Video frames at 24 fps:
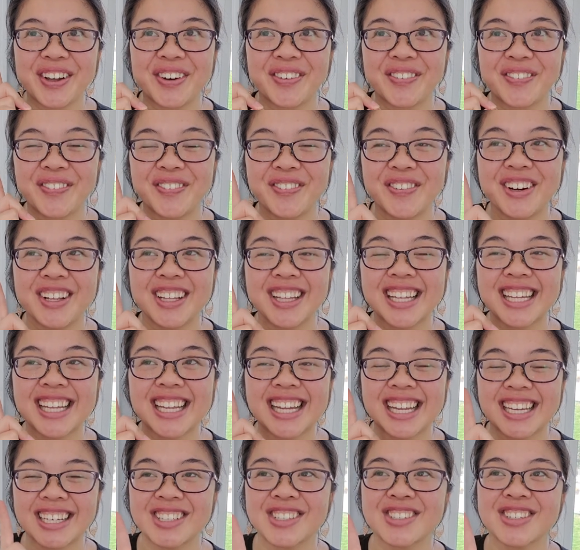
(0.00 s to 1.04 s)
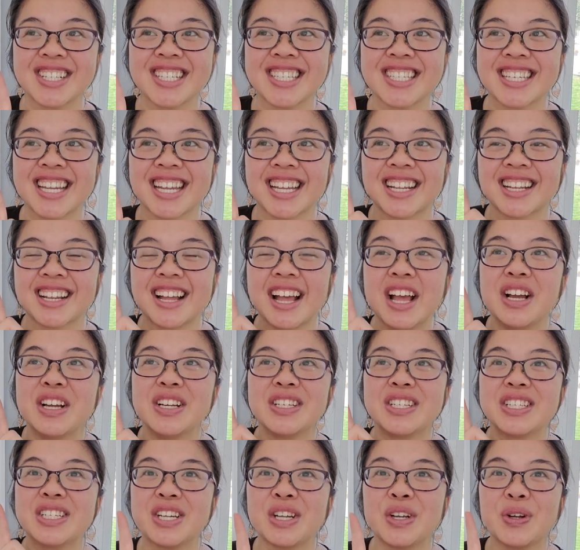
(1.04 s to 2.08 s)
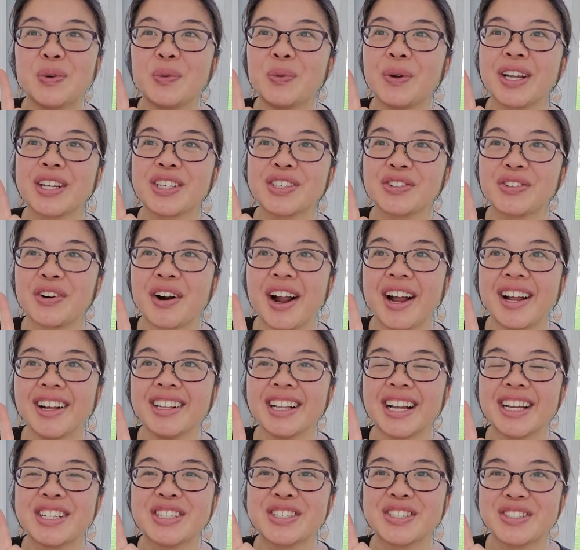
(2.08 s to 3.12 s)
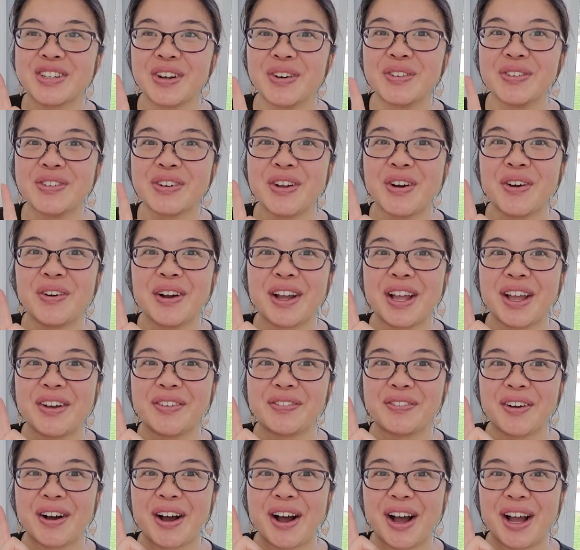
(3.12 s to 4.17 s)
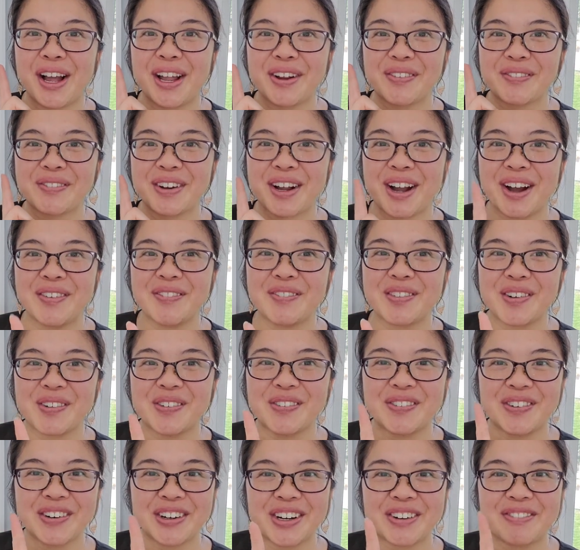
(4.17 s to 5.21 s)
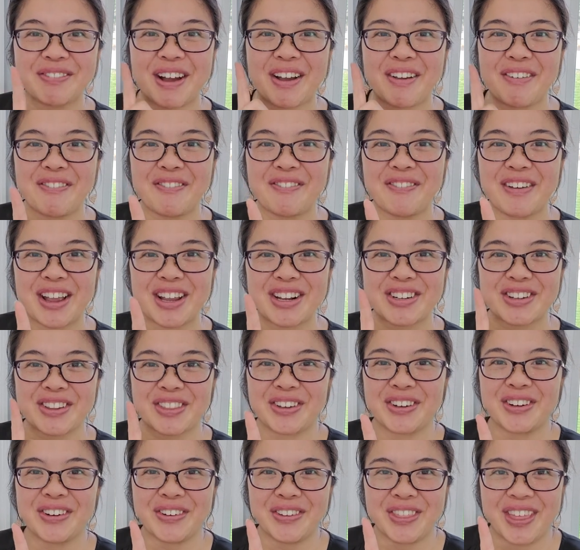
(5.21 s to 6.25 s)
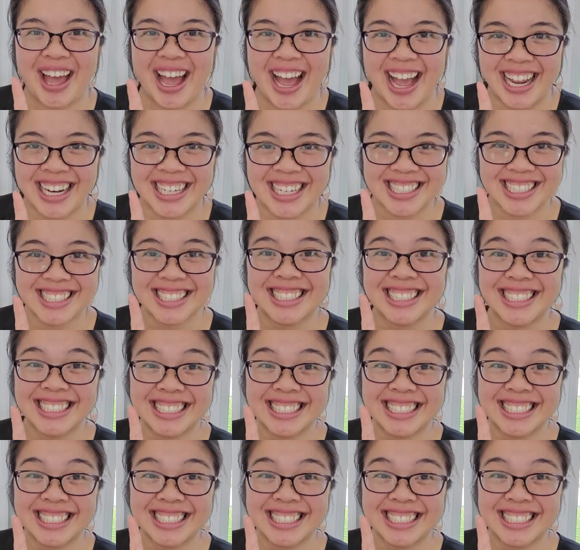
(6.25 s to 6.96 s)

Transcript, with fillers: a really interesting two-week trial, I don't know if I am comfortable putting my face through that.